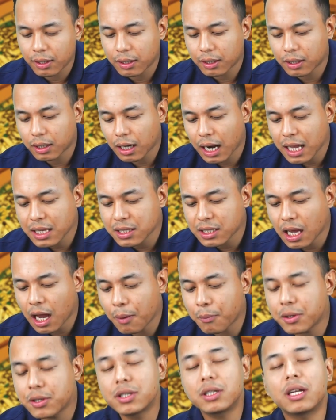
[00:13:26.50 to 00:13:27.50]

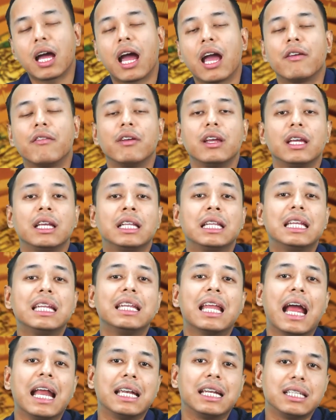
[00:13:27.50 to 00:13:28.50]
Trans-Amazon Highway in the
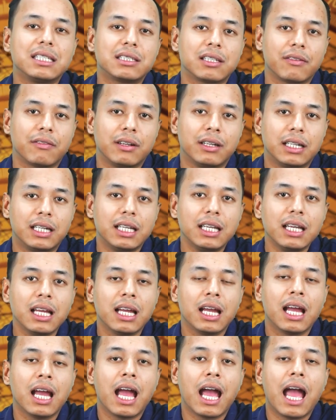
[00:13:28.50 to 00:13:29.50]
1970,
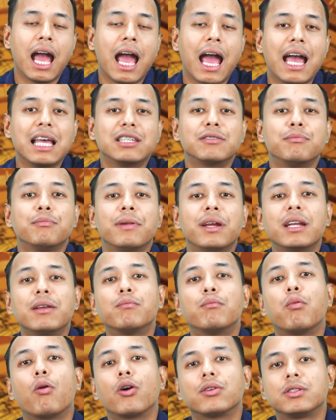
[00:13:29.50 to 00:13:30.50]
has made
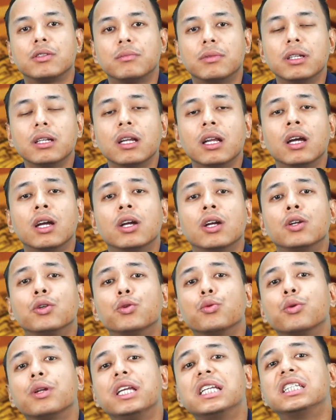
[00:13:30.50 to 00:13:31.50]
possible
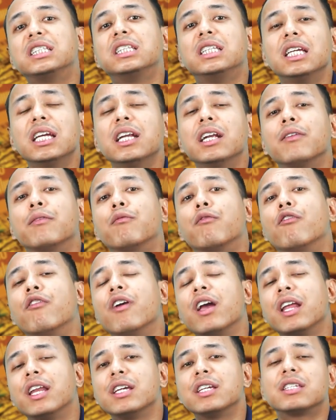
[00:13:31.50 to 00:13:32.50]
to reach the
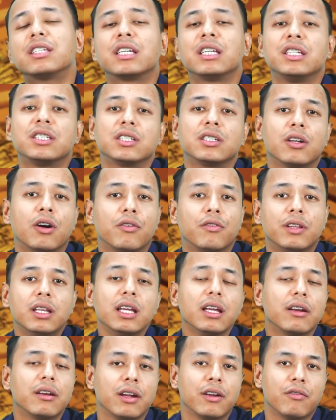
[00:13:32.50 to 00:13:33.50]
various regions of the
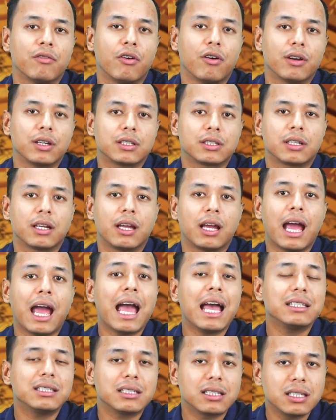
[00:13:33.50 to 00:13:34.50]
rainforest.
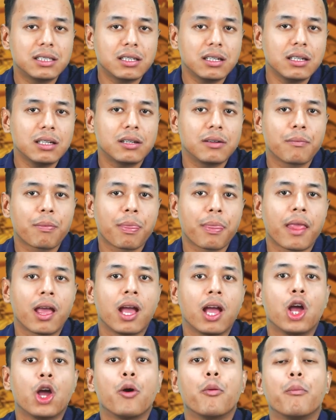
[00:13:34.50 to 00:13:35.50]
As a result,
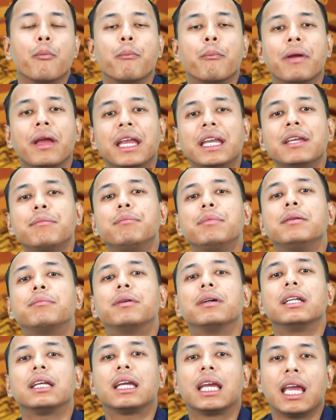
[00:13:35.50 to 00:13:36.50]
many
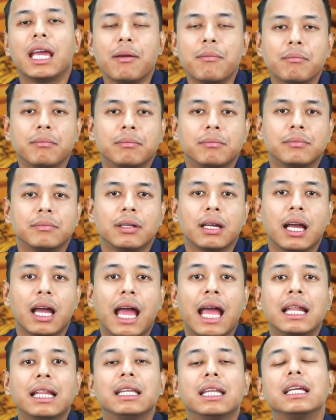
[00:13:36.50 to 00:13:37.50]
people came
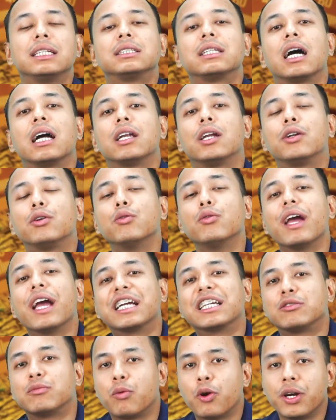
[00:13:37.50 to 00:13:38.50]
and they started to
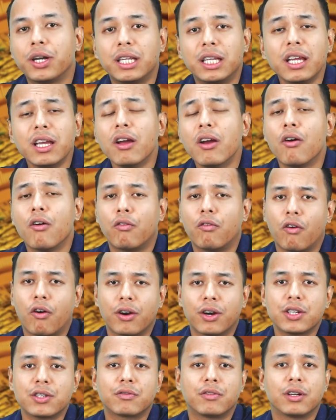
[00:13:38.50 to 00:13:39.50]
exploit the
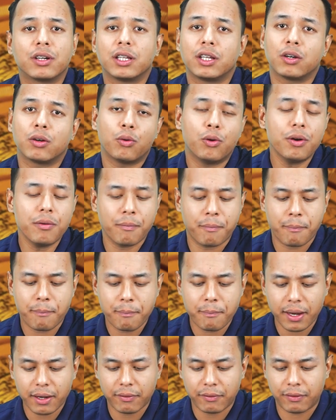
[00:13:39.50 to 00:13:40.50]
forest for their own
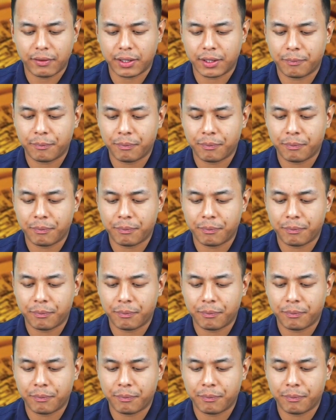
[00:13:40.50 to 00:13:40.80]
benefit.